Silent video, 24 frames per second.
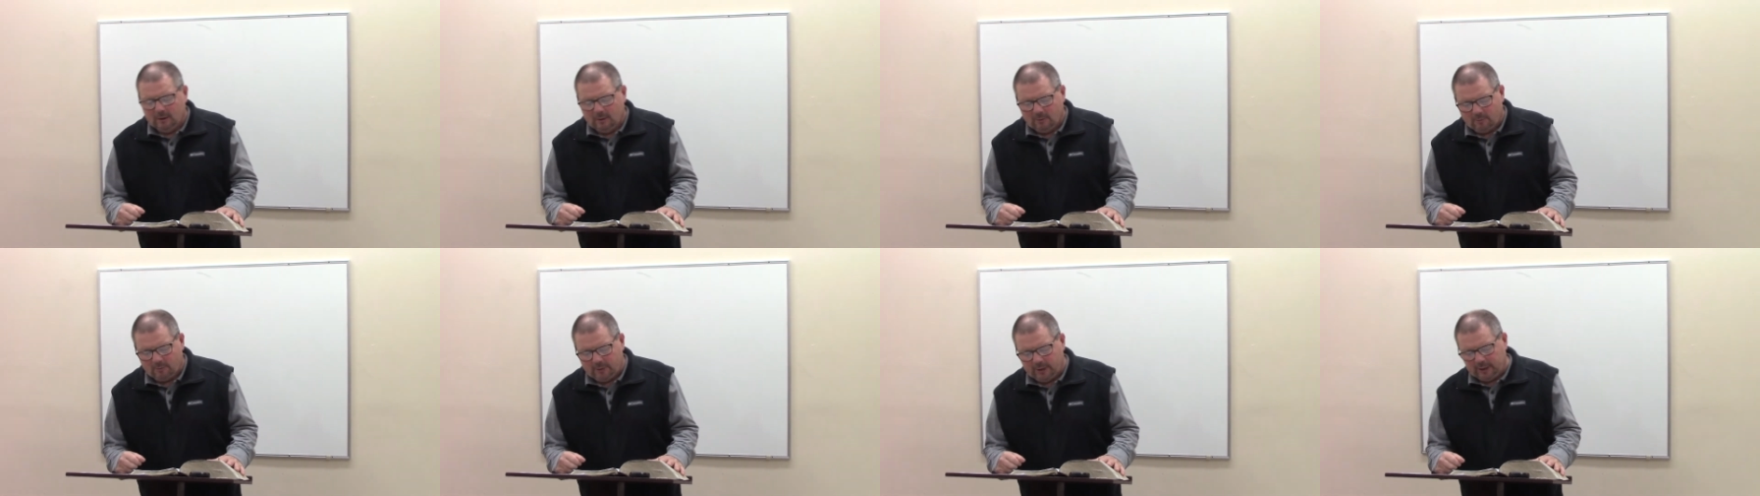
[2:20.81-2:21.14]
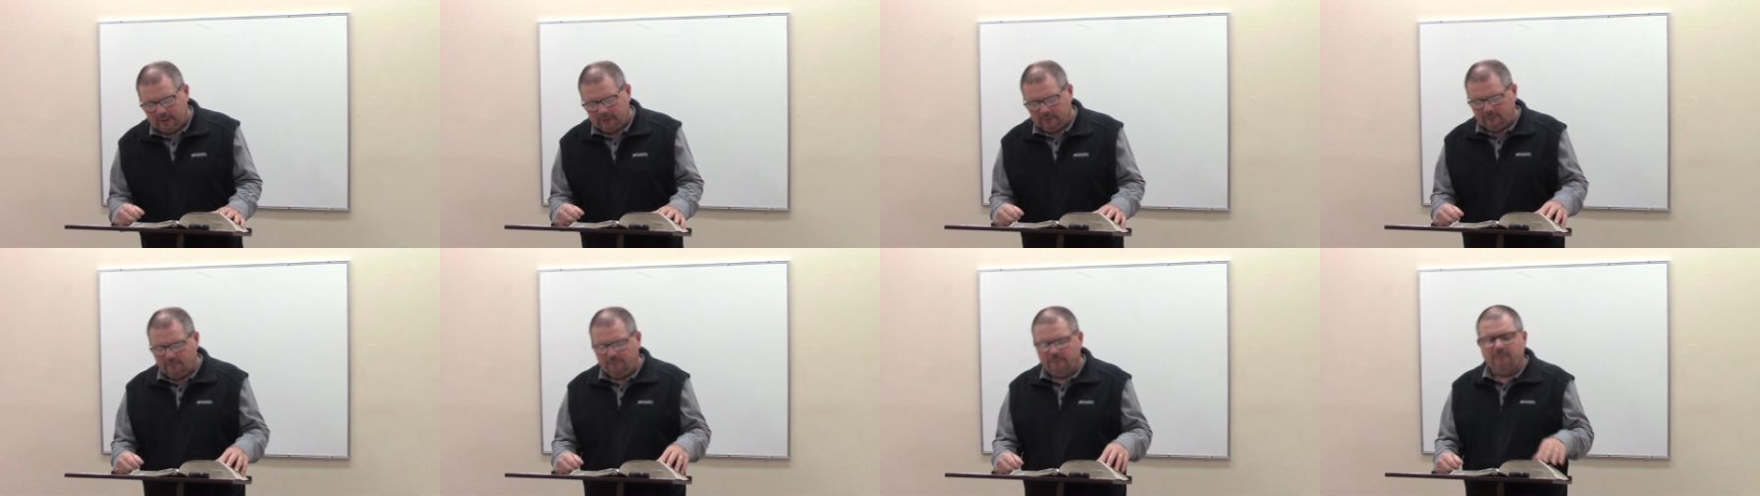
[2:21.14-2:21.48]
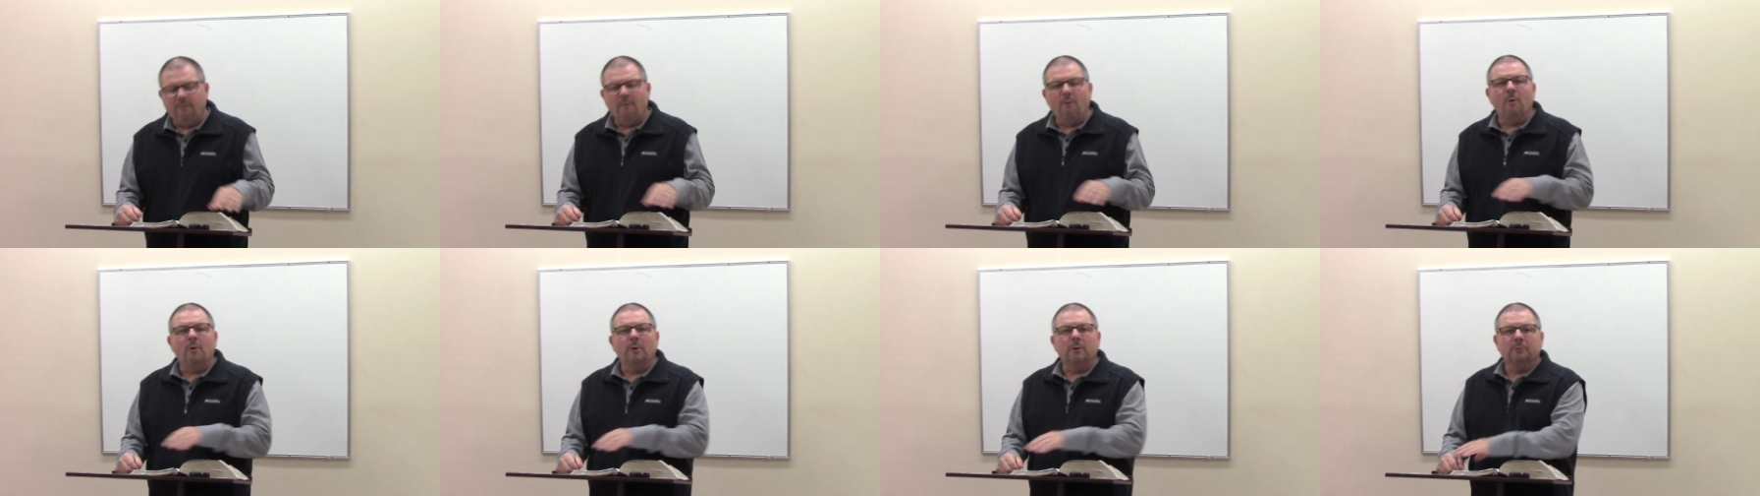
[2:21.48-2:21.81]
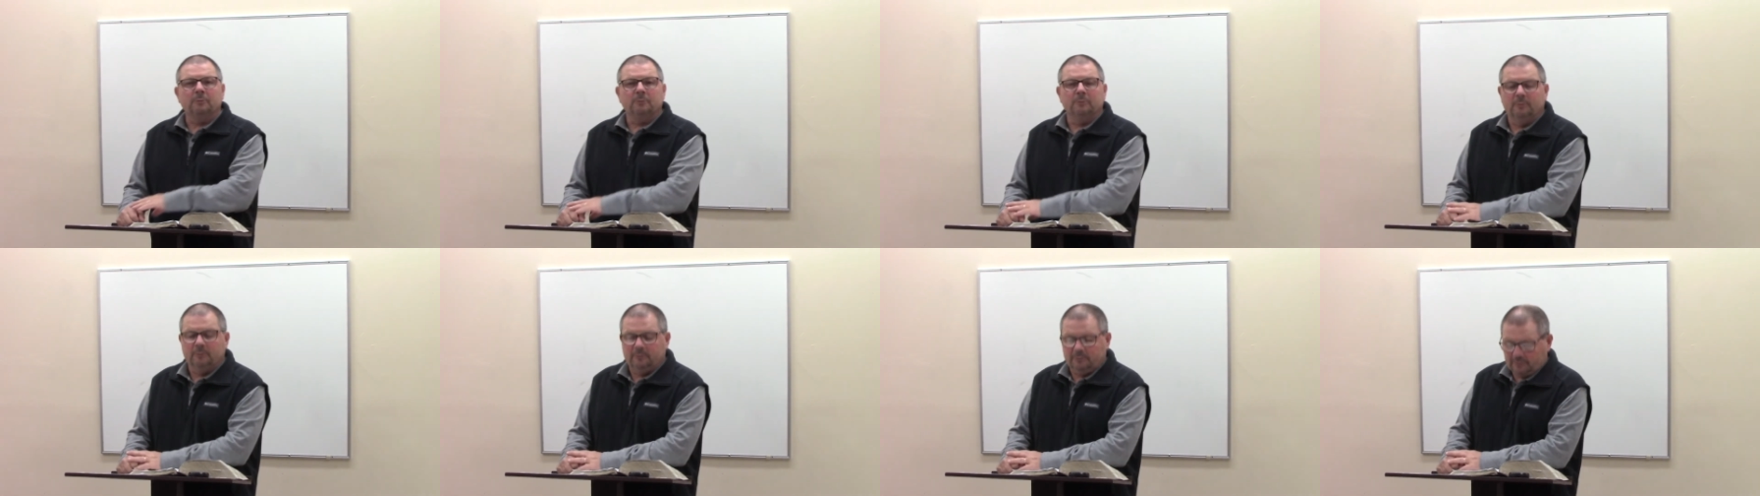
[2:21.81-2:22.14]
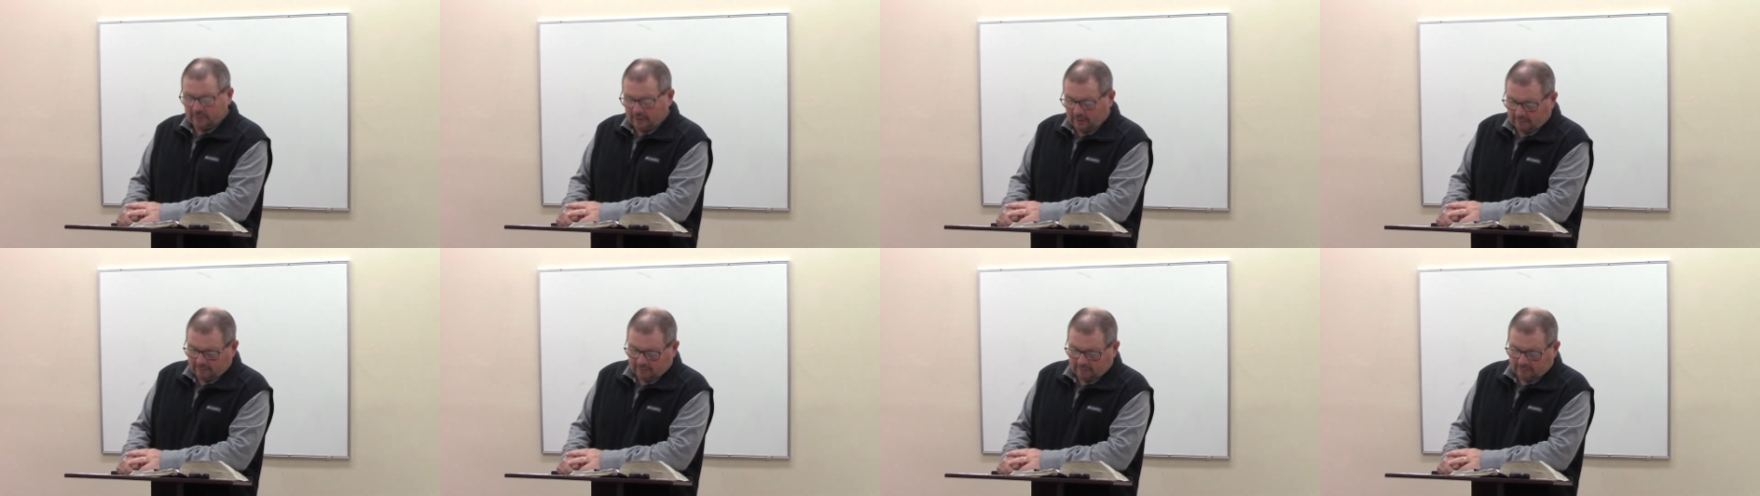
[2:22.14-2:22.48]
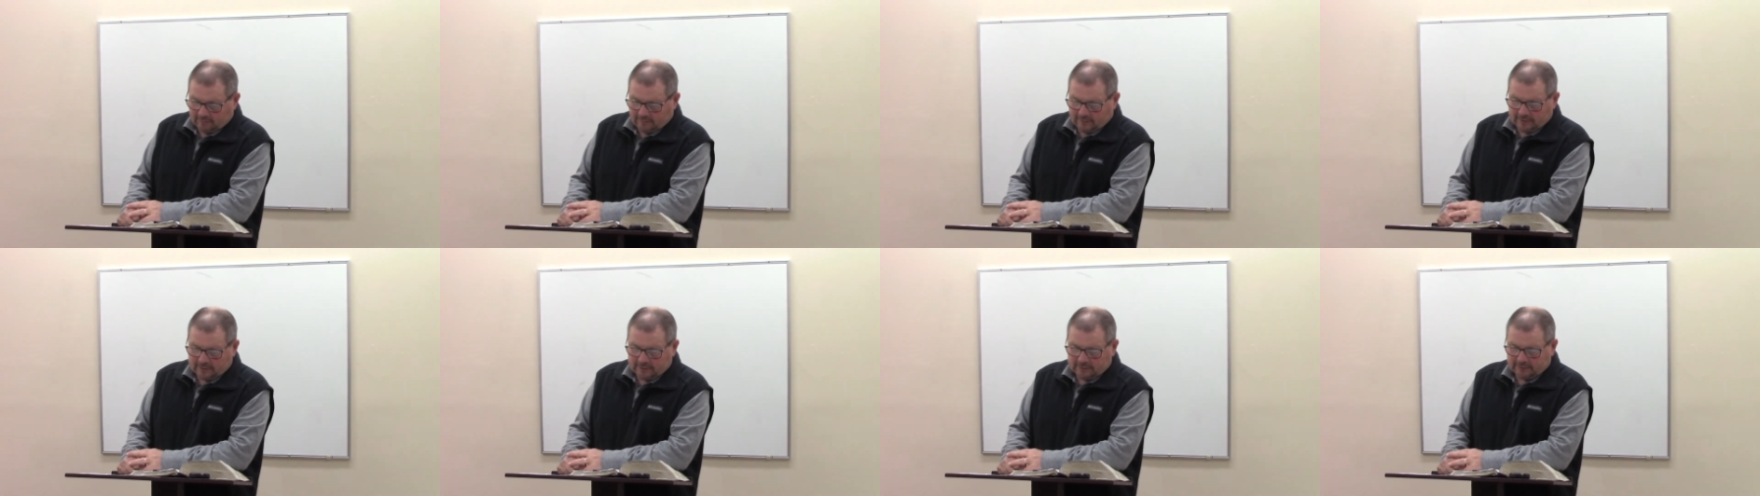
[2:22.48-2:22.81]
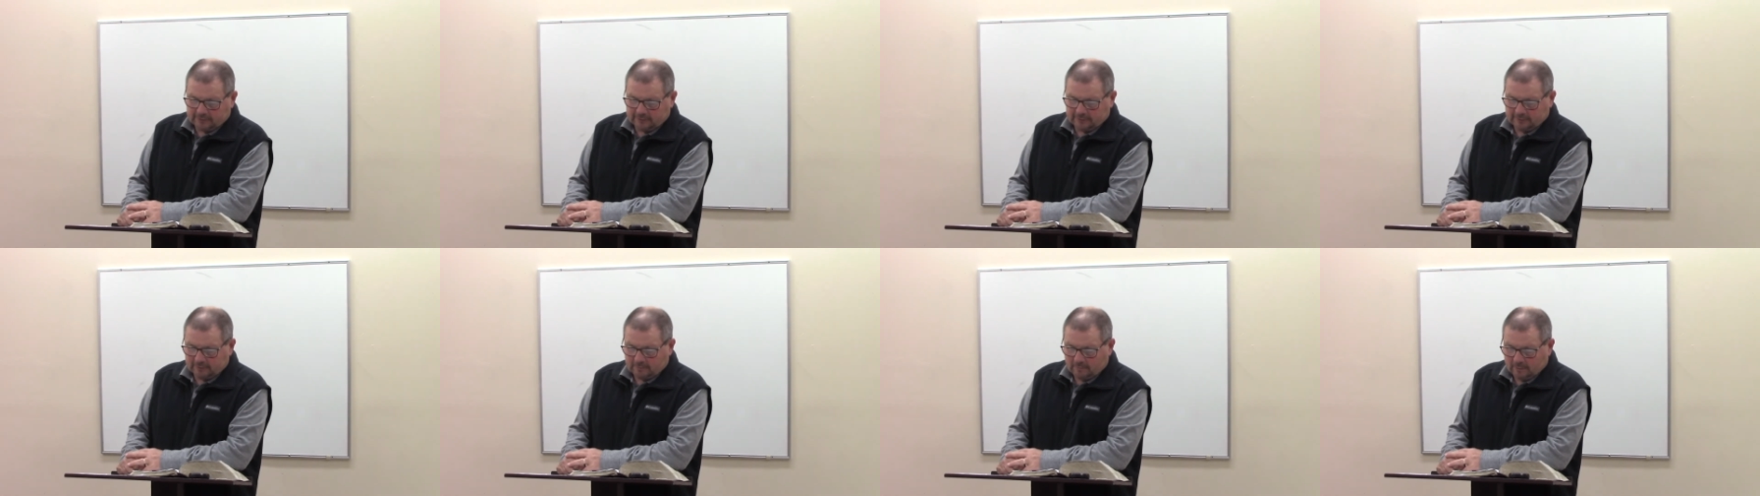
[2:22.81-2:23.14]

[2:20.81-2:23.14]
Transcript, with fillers: reading the fourth through seventh verse.